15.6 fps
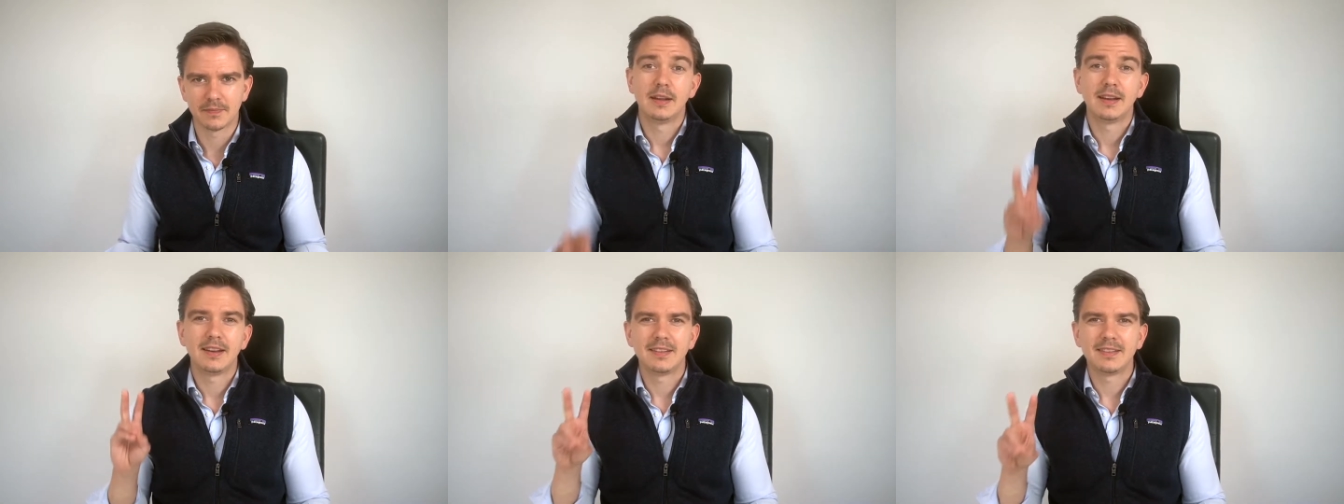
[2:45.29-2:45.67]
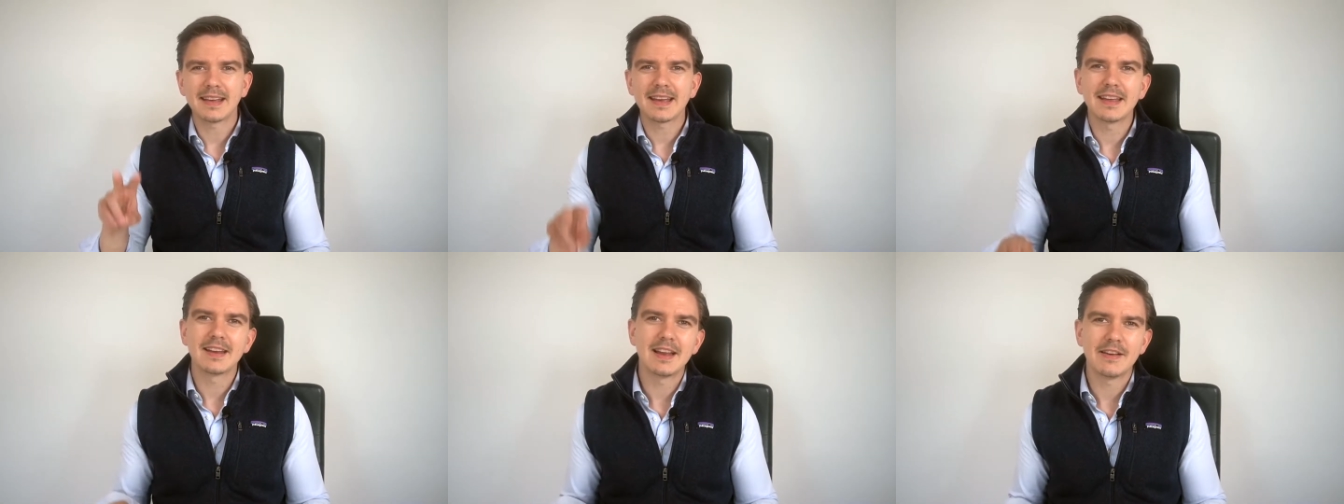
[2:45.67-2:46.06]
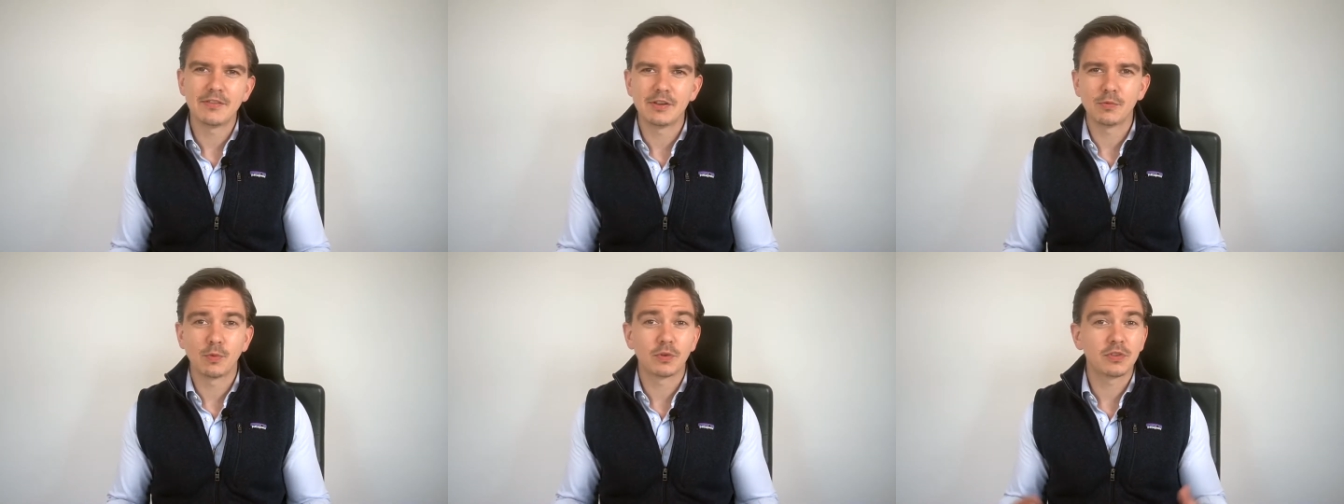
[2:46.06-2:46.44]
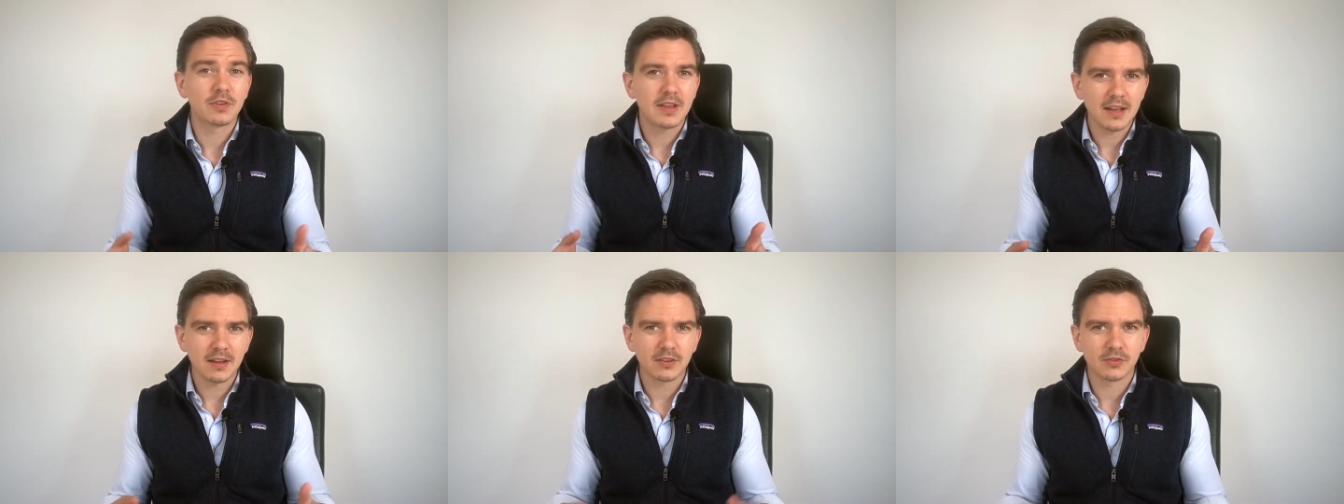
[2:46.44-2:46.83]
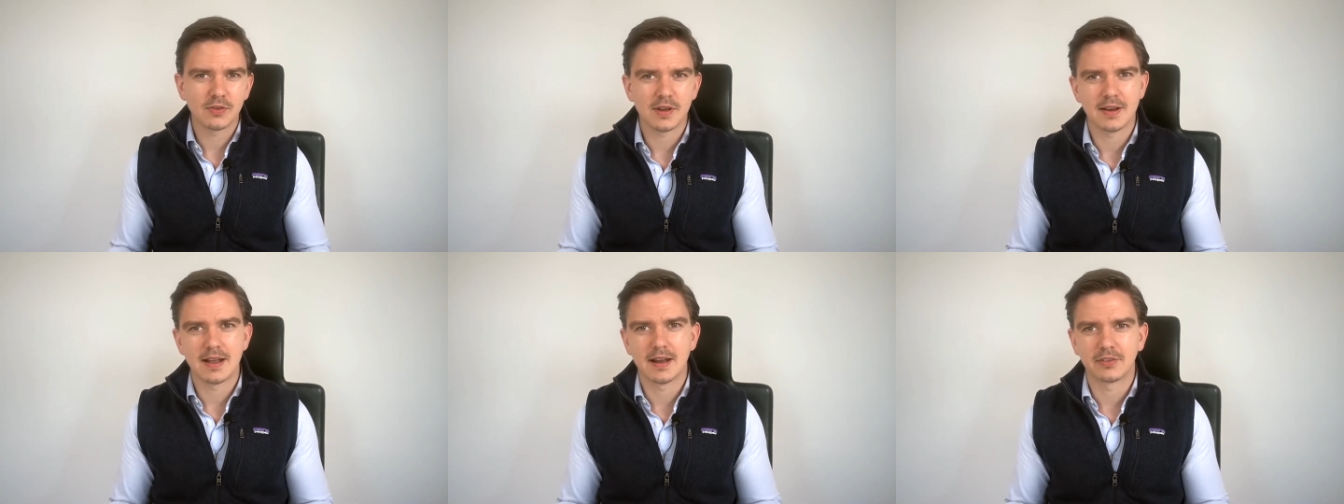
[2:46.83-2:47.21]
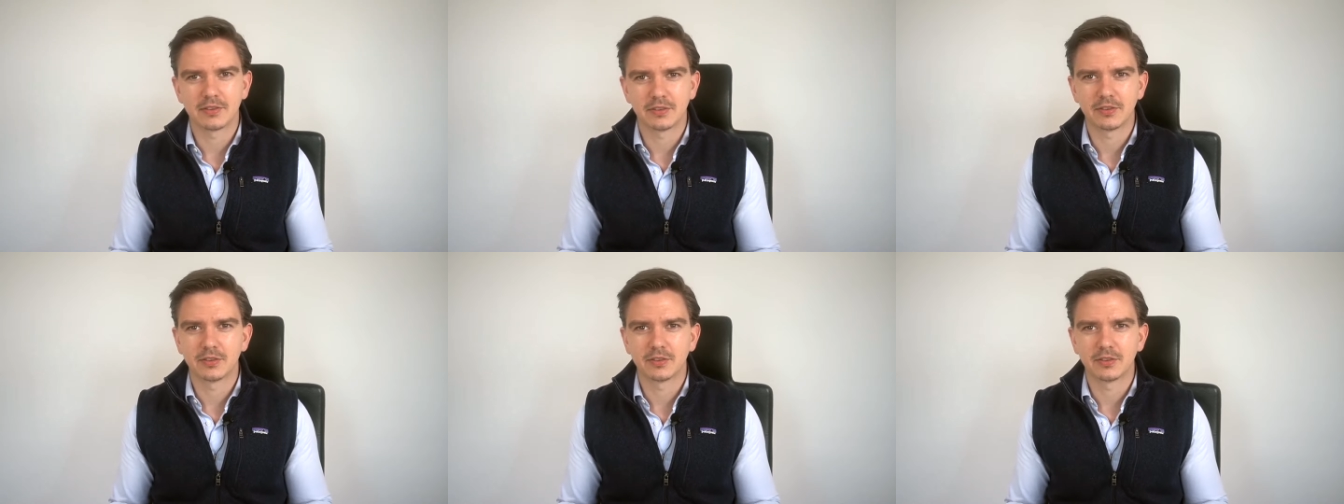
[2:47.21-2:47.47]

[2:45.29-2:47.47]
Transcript: The second level was the industry analysis.